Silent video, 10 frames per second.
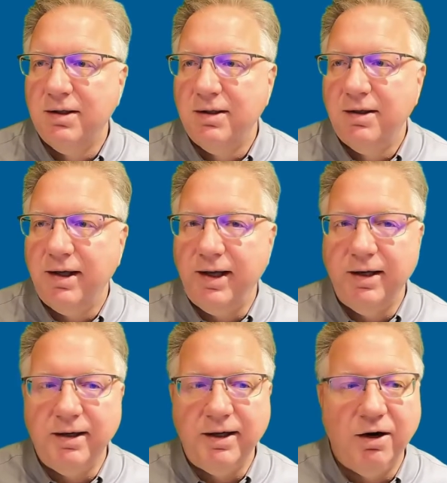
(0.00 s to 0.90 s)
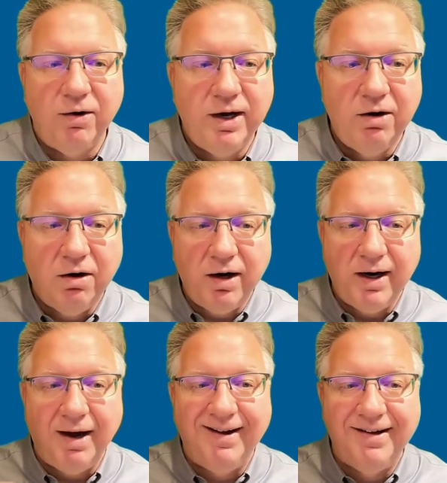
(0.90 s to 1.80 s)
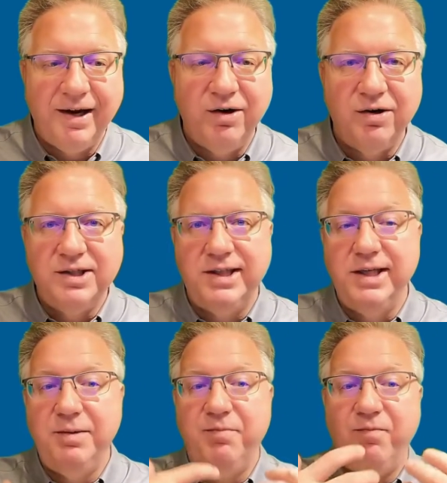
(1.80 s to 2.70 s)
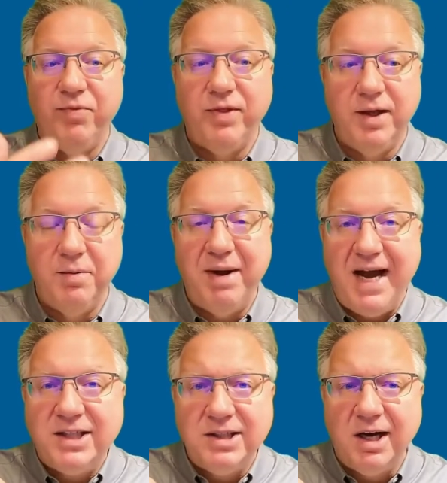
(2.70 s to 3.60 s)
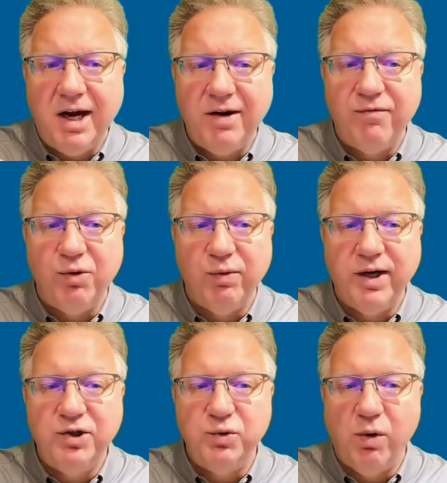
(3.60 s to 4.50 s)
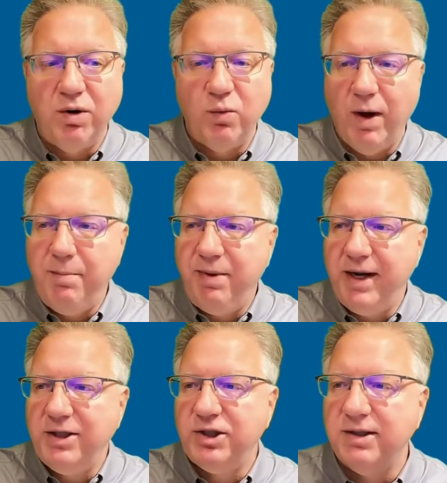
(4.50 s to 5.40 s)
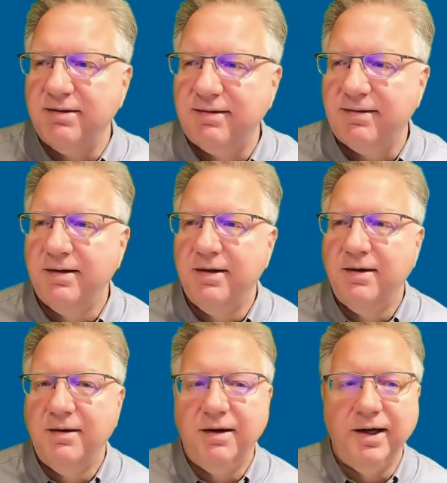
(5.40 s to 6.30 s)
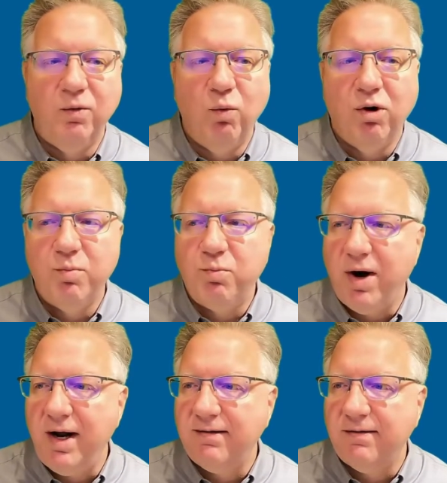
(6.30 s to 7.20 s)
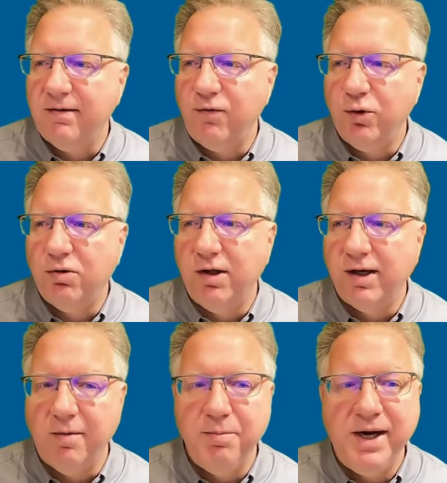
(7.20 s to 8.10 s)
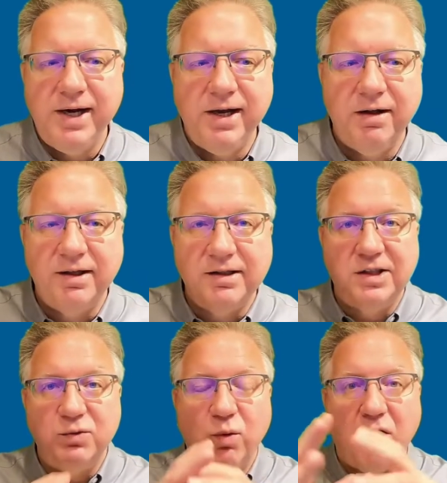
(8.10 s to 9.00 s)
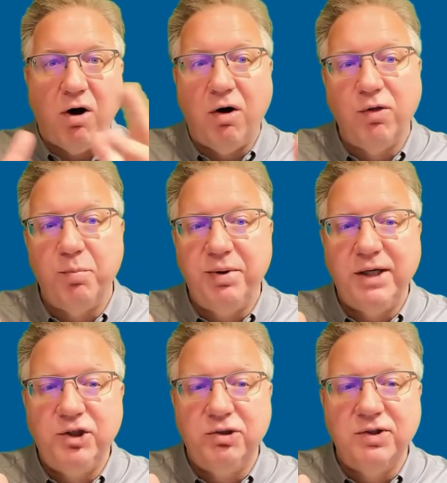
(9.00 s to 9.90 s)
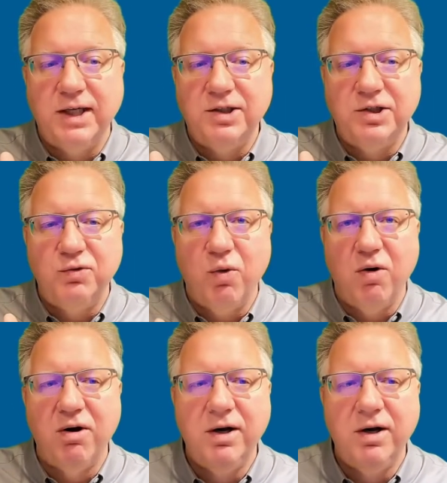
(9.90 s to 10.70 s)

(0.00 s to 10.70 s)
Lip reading: in, you know, here's the backside of the Region 1 web pages in WordPress. If you click on media, this is where all the pictures get stored